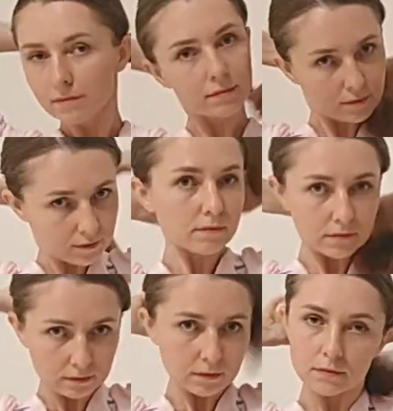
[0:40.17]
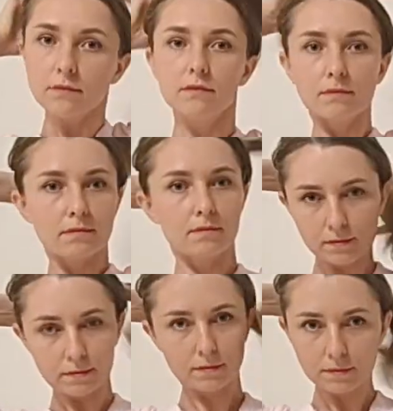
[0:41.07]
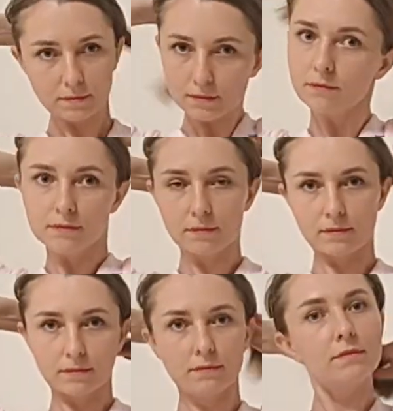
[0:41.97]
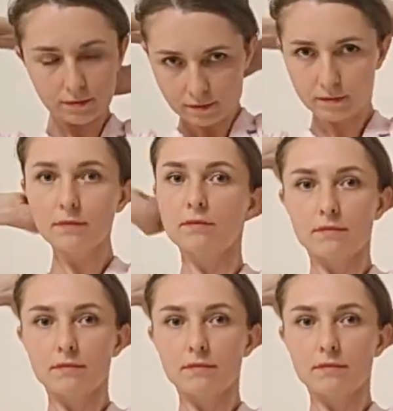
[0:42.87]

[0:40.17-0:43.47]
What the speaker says: So usually I just pull my hair behind